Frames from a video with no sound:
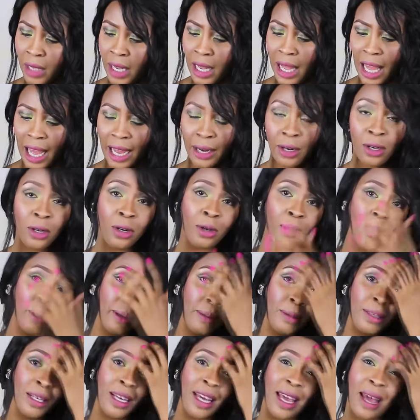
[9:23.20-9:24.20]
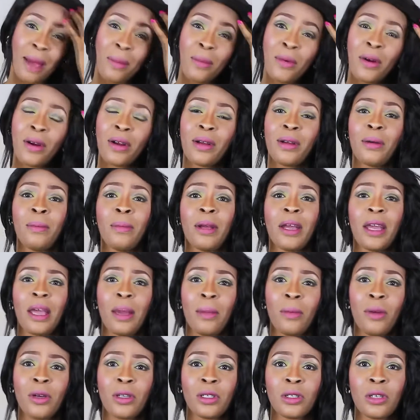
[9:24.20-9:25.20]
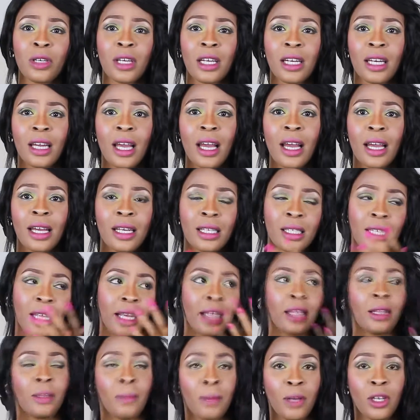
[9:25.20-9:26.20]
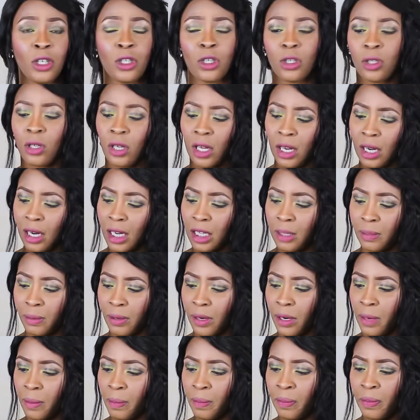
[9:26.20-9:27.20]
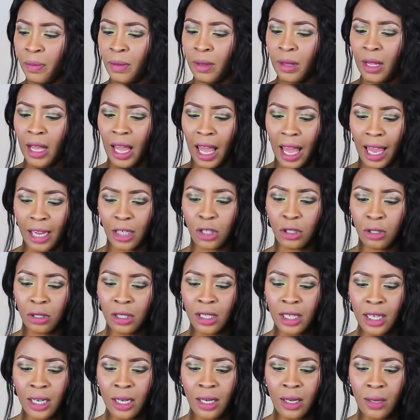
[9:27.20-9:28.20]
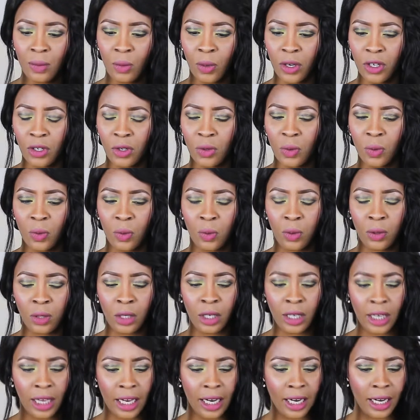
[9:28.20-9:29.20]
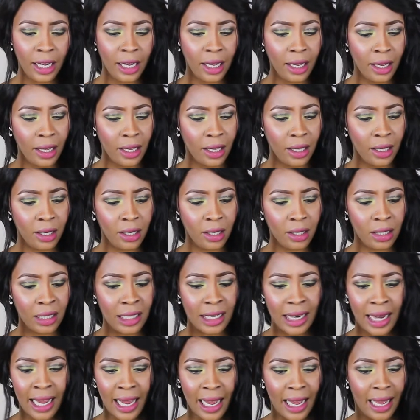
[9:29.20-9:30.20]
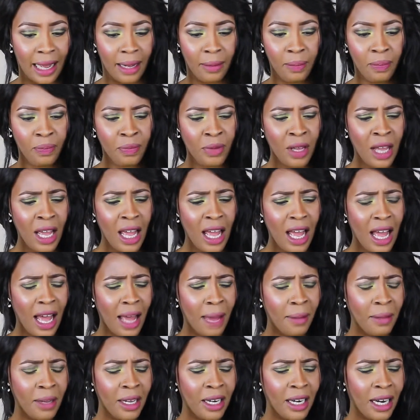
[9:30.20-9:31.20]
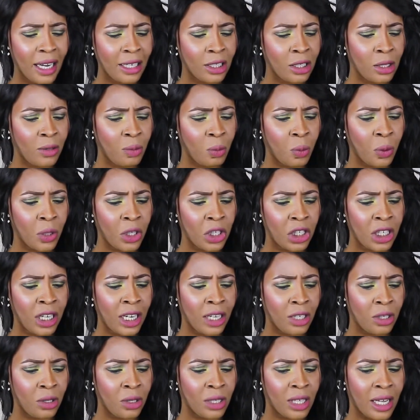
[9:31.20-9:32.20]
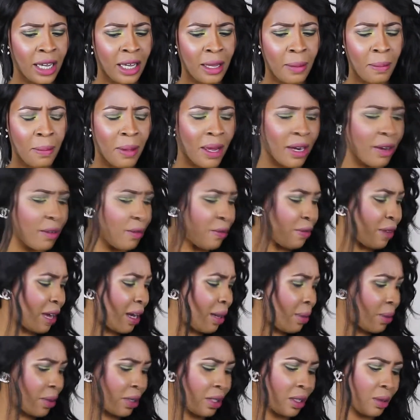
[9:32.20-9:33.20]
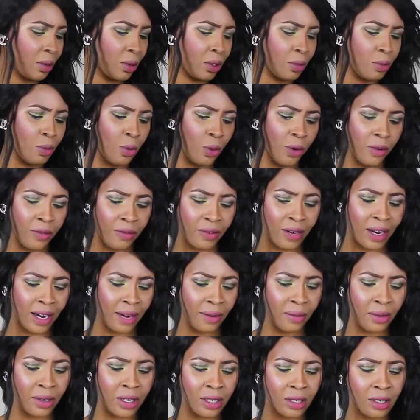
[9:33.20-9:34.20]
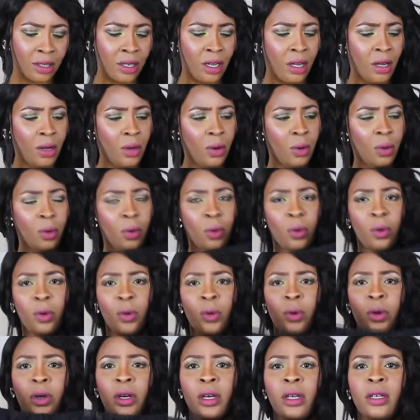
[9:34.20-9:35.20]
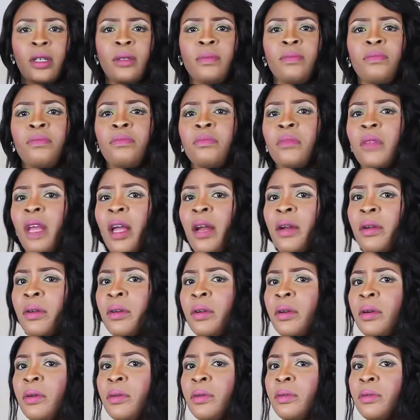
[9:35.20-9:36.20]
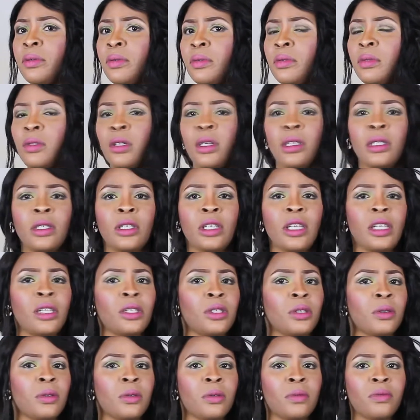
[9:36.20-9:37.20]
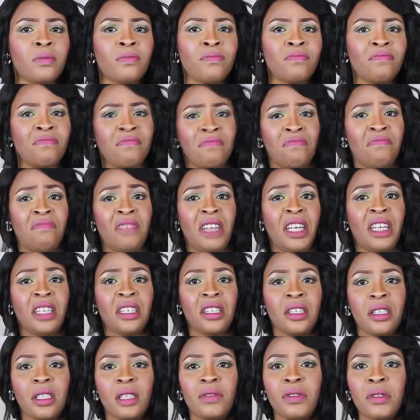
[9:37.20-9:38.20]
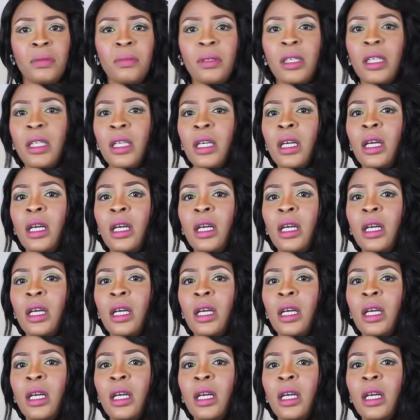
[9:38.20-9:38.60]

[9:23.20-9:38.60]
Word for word: I don't know, maybe the camera on oh, my camera is looking nice, like the picture is looking nice, but actually when you look at it, nah. I mean, I just wish they had used like a better flower that was more flattering or, I don't know, not looking so like this for me.